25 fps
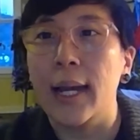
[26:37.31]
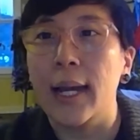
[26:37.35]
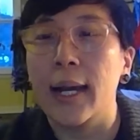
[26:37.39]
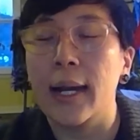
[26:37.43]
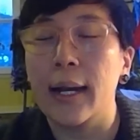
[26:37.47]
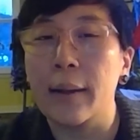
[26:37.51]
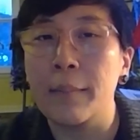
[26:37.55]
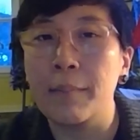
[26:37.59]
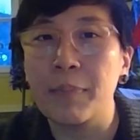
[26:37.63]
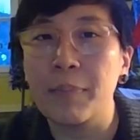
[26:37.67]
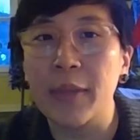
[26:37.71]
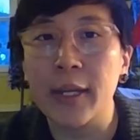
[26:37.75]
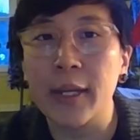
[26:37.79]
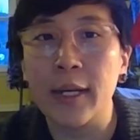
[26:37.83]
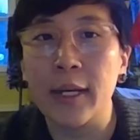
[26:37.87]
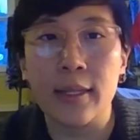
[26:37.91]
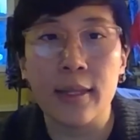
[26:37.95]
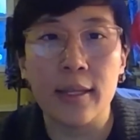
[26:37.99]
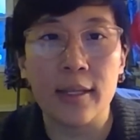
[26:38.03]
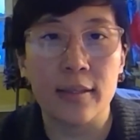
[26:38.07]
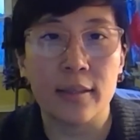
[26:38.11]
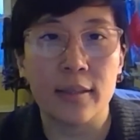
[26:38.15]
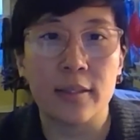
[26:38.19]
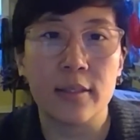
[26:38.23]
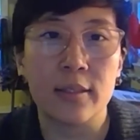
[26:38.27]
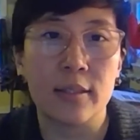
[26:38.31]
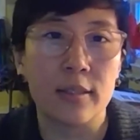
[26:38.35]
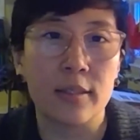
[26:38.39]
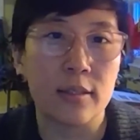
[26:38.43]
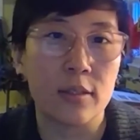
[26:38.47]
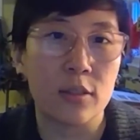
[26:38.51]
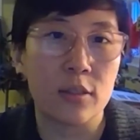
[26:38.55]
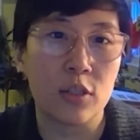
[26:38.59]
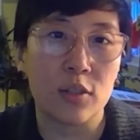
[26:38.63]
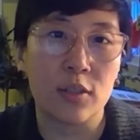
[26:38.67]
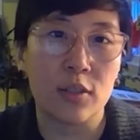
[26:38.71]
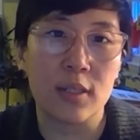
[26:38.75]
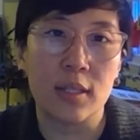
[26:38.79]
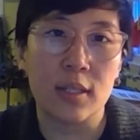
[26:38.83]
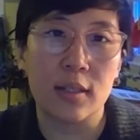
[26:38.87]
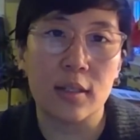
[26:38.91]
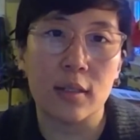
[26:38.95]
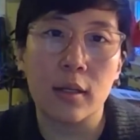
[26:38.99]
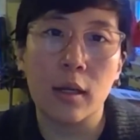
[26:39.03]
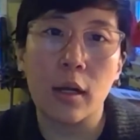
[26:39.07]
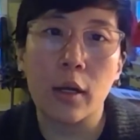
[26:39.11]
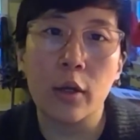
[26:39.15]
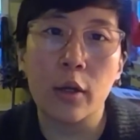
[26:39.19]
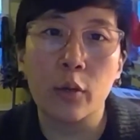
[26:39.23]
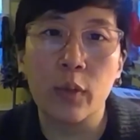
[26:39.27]
Um, and I think this is just
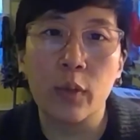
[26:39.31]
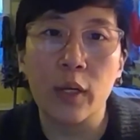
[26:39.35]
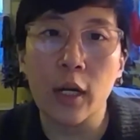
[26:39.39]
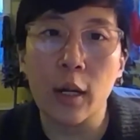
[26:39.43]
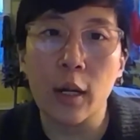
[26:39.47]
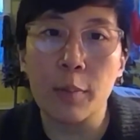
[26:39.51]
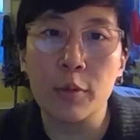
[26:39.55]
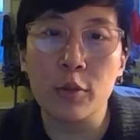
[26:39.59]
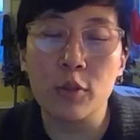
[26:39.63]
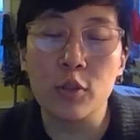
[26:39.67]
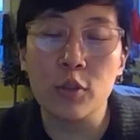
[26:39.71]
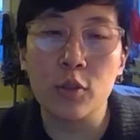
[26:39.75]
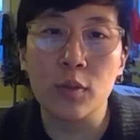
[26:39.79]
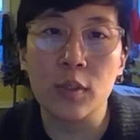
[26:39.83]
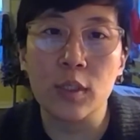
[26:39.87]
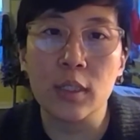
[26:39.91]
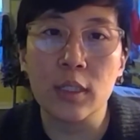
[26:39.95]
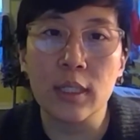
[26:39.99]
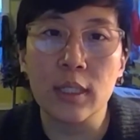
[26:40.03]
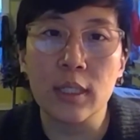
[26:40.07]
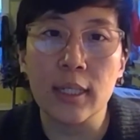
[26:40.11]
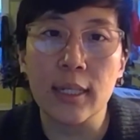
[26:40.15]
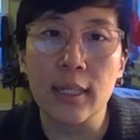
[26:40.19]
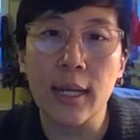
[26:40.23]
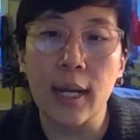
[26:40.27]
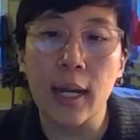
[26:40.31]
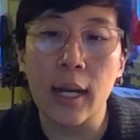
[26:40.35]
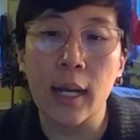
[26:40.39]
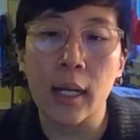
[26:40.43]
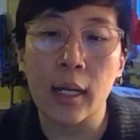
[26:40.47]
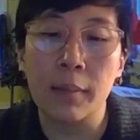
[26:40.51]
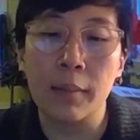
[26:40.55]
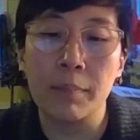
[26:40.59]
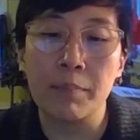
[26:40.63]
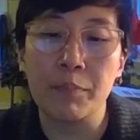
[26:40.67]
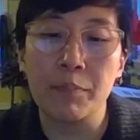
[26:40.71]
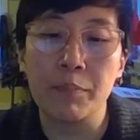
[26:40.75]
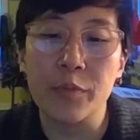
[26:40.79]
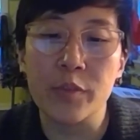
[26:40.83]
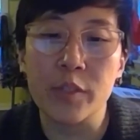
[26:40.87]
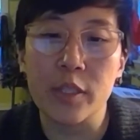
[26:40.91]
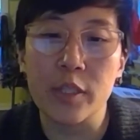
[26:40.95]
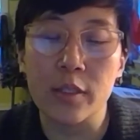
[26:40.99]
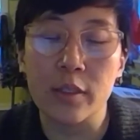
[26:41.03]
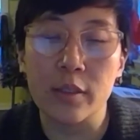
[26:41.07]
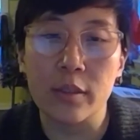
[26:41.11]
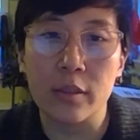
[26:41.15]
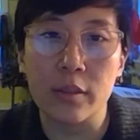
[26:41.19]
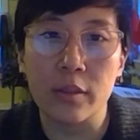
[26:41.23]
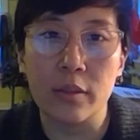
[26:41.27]
a, a great opportunity um,
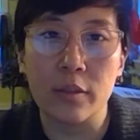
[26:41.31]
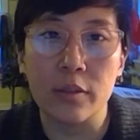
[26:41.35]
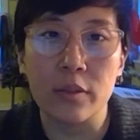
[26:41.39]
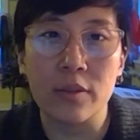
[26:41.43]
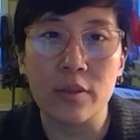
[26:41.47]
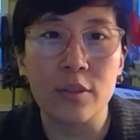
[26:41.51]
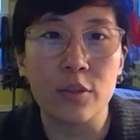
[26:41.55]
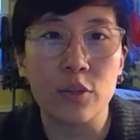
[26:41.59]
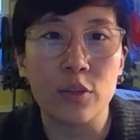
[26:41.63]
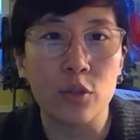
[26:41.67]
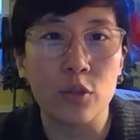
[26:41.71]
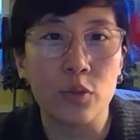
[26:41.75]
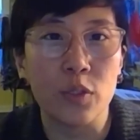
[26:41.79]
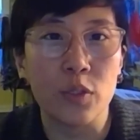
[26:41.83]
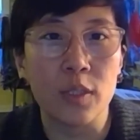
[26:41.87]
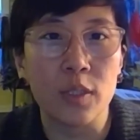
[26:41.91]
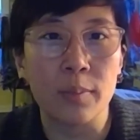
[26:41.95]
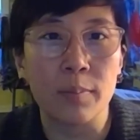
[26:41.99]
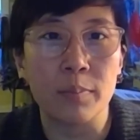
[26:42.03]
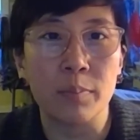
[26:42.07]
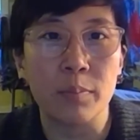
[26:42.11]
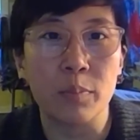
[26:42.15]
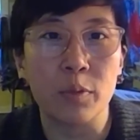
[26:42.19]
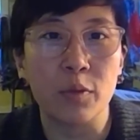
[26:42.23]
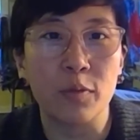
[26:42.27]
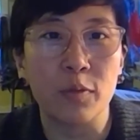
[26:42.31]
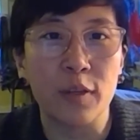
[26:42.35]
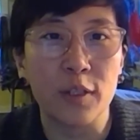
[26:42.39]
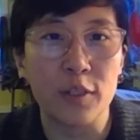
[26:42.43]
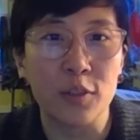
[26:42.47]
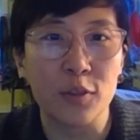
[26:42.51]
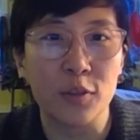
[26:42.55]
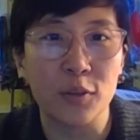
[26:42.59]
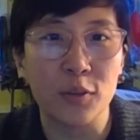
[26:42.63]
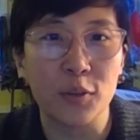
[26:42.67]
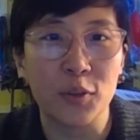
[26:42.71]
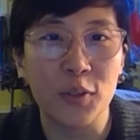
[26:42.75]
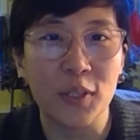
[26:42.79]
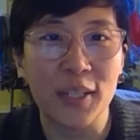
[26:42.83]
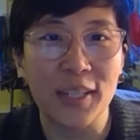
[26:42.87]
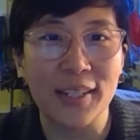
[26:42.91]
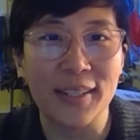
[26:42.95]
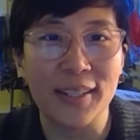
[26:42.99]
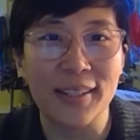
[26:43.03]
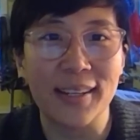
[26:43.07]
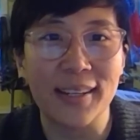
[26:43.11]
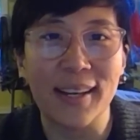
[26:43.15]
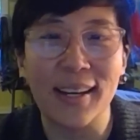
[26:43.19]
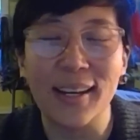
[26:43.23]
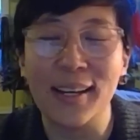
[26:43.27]
to, to do some professional
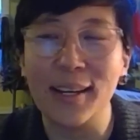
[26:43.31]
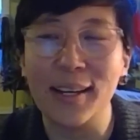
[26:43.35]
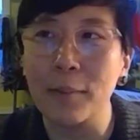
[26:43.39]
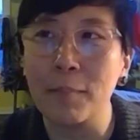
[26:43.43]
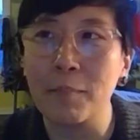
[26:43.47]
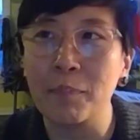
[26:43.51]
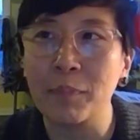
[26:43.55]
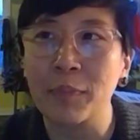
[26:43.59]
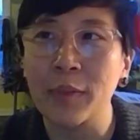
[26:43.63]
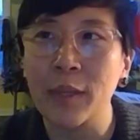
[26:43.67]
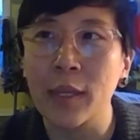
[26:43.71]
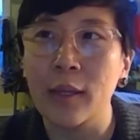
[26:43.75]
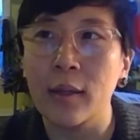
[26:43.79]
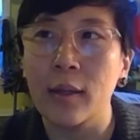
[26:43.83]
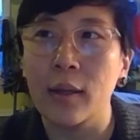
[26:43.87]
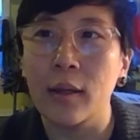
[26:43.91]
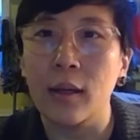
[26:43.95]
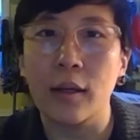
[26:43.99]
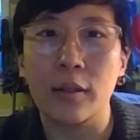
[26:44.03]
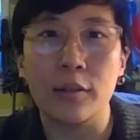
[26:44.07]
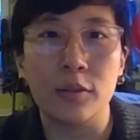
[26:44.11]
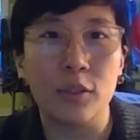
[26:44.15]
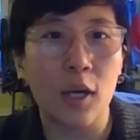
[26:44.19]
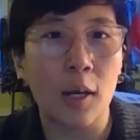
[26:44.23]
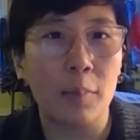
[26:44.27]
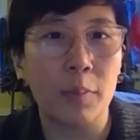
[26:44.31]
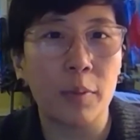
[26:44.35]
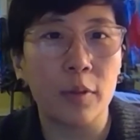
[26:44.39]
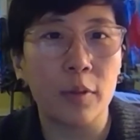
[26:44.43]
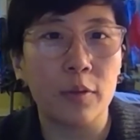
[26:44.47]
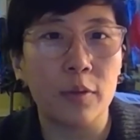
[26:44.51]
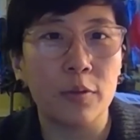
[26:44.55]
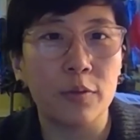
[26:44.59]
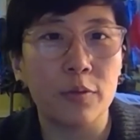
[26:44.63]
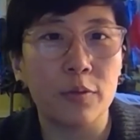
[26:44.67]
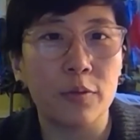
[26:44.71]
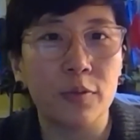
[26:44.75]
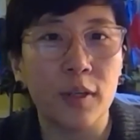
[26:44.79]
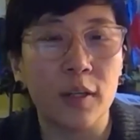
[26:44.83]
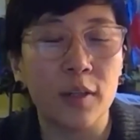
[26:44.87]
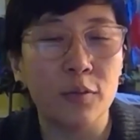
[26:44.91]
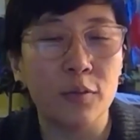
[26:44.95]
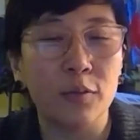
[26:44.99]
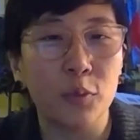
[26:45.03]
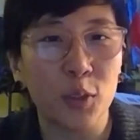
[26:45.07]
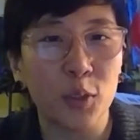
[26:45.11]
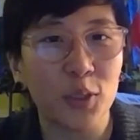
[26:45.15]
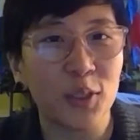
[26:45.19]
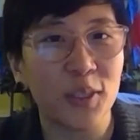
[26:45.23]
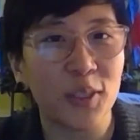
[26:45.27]
learning um, on top of,
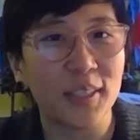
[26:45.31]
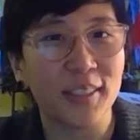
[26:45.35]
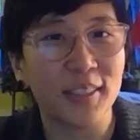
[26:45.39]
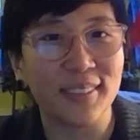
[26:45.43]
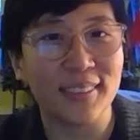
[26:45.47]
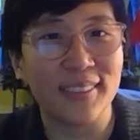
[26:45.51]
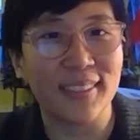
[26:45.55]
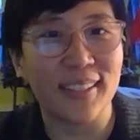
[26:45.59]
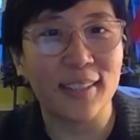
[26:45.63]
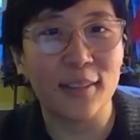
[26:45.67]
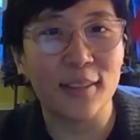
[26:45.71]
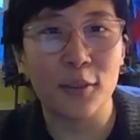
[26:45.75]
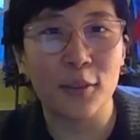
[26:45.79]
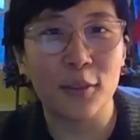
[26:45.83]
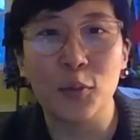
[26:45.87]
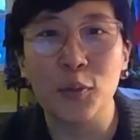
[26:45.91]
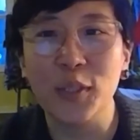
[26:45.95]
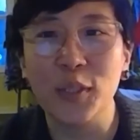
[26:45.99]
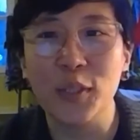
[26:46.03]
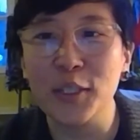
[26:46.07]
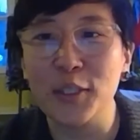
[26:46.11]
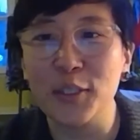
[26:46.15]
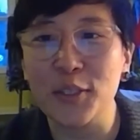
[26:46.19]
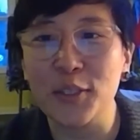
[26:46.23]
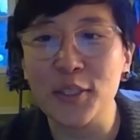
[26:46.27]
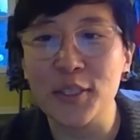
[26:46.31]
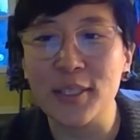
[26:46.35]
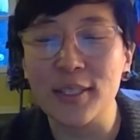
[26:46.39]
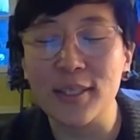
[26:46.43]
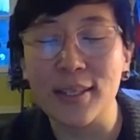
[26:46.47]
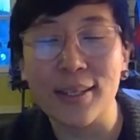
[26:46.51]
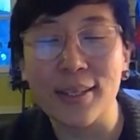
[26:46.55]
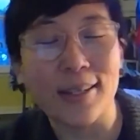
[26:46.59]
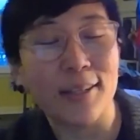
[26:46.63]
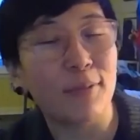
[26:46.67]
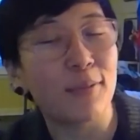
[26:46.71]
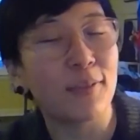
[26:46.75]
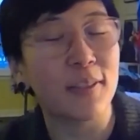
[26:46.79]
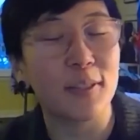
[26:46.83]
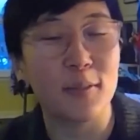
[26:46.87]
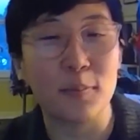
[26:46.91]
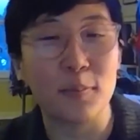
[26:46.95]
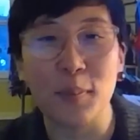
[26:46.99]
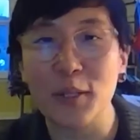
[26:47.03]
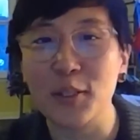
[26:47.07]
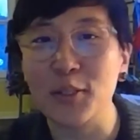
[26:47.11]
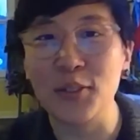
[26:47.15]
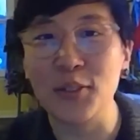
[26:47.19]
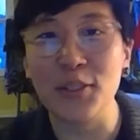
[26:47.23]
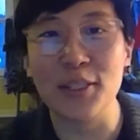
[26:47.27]
of work and, and careers, if,
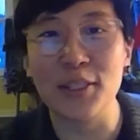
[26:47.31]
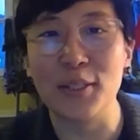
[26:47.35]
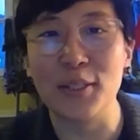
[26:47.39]
especially